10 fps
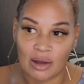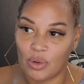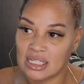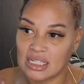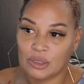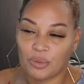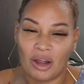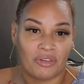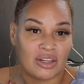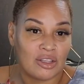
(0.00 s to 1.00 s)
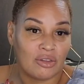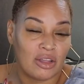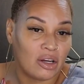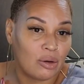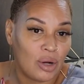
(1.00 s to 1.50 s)
I wasn't his preference. So
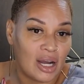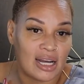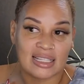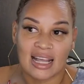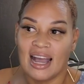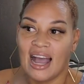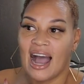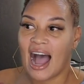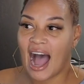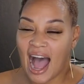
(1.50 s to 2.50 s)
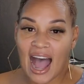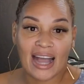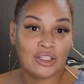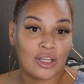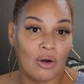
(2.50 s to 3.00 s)
there it was.
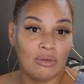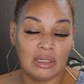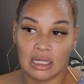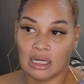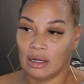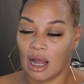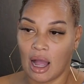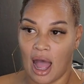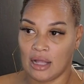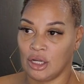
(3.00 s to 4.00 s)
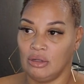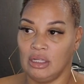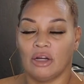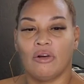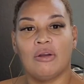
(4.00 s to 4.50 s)
I totally I
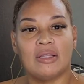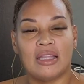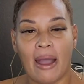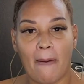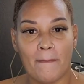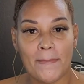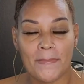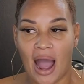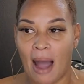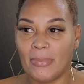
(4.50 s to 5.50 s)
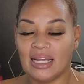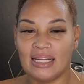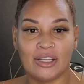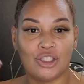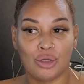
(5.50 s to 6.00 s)
totally agree with that. I'm going
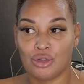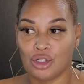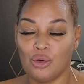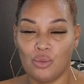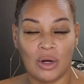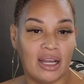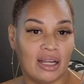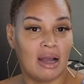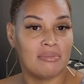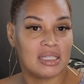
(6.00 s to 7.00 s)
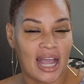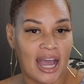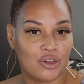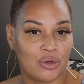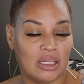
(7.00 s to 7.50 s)
to let you do what comes
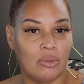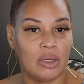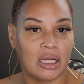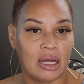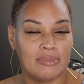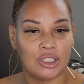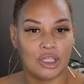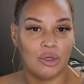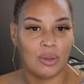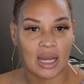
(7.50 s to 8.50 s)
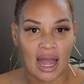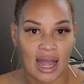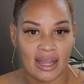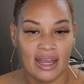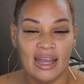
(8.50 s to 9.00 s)
naturally when it comes to you and
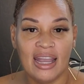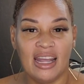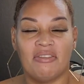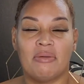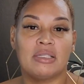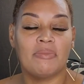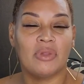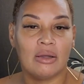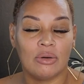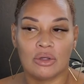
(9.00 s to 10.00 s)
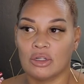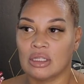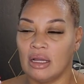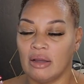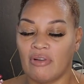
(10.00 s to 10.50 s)
I. And if I'm something or
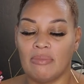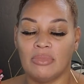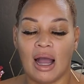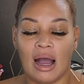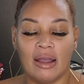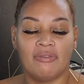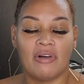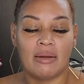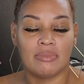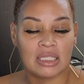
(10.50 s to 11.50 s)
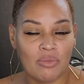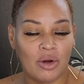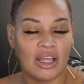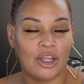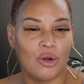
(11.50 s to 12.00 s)
if I'm if I'm
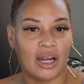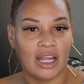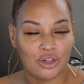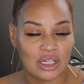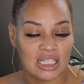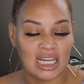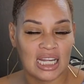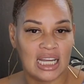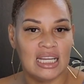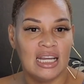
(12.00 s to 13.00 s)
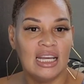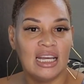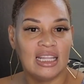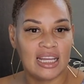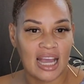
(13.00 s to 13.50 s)
someone that you are interested in,
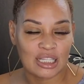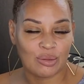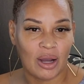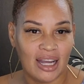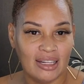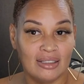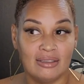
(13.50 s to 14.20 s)
then guess what?